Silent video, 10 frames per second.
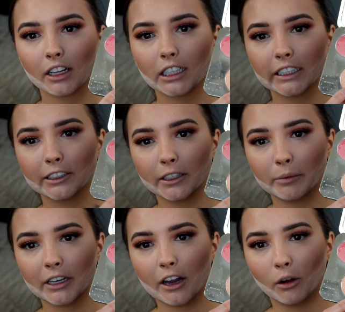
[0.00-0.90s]
clearly
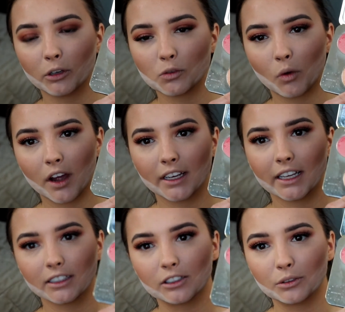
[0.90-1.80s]
we know which one
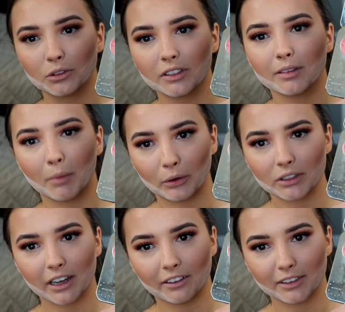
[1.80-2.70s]
gets used the
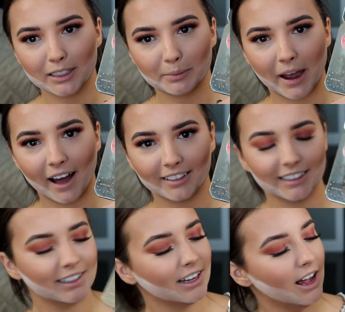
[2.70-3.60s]
most out of this
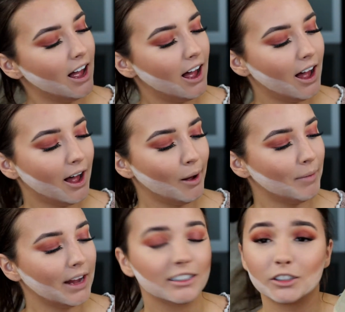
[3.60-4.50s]
palette.
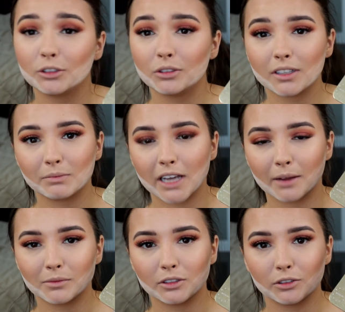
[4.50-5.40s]
I do
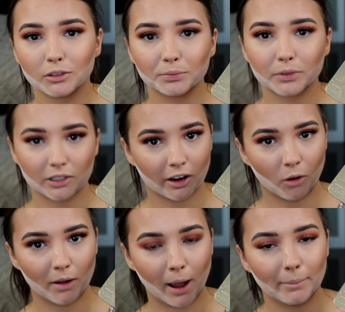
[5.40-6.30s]
sometimes use
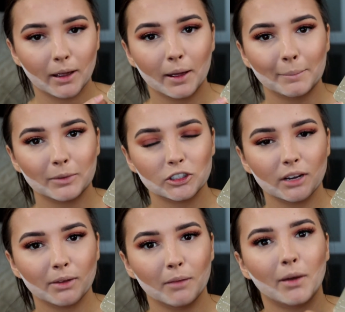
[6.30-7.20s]
Prosecco Pop, but
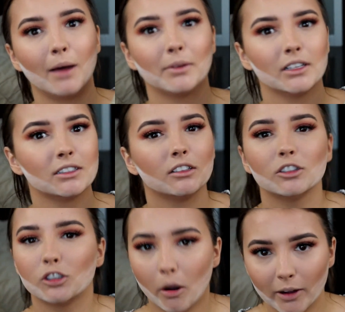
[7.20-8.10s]
Champagne Pop is
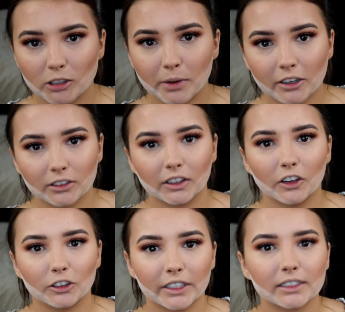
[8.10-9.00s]
so much better.
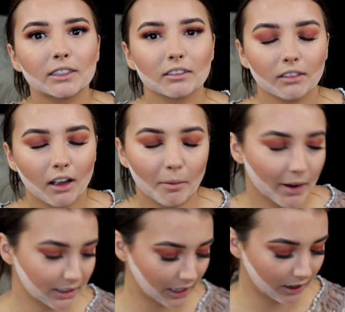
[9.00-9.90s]
Literally, it's
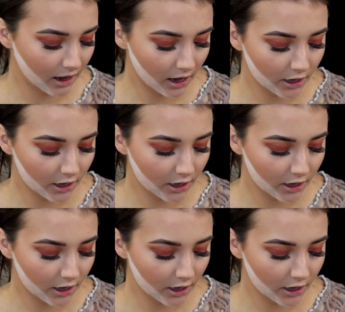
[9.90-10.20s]
amazing.